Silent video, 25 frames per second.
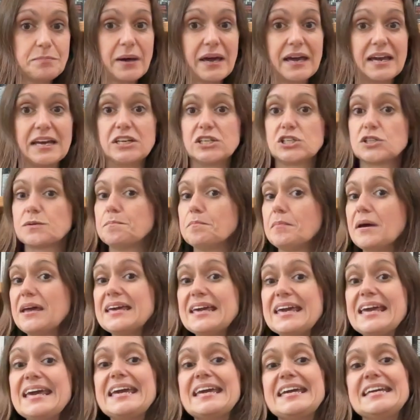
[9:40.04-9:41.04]
page.
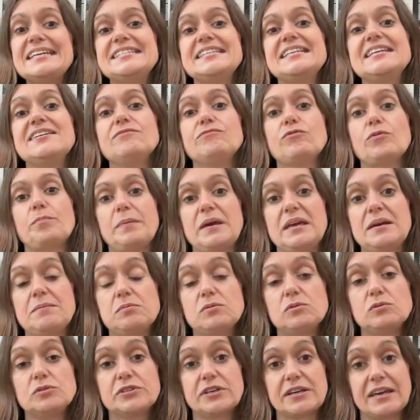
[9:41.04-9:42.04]
Make it easy for
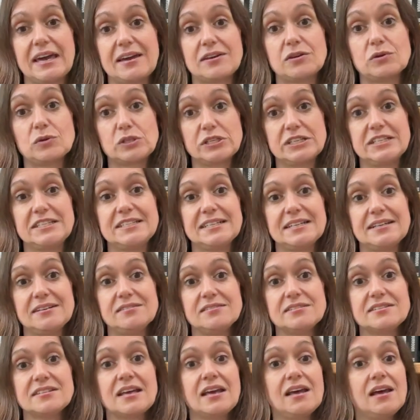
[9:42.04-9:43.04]
people to get your
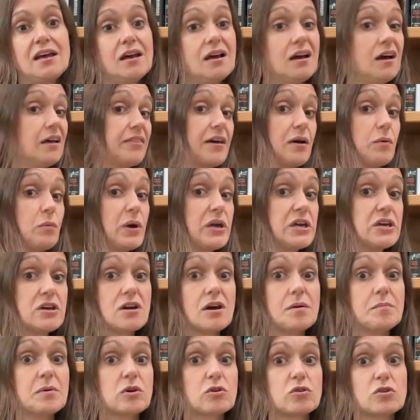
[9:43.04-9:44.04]
details. That way you
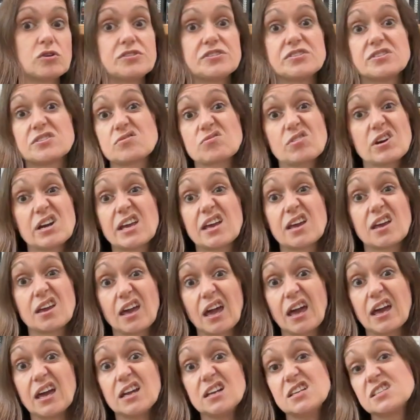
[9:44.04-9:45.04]
come across as really
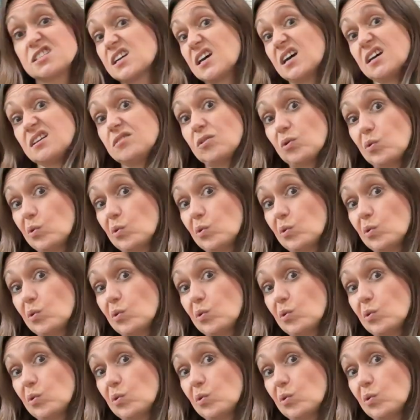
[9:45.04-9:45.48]
engaged and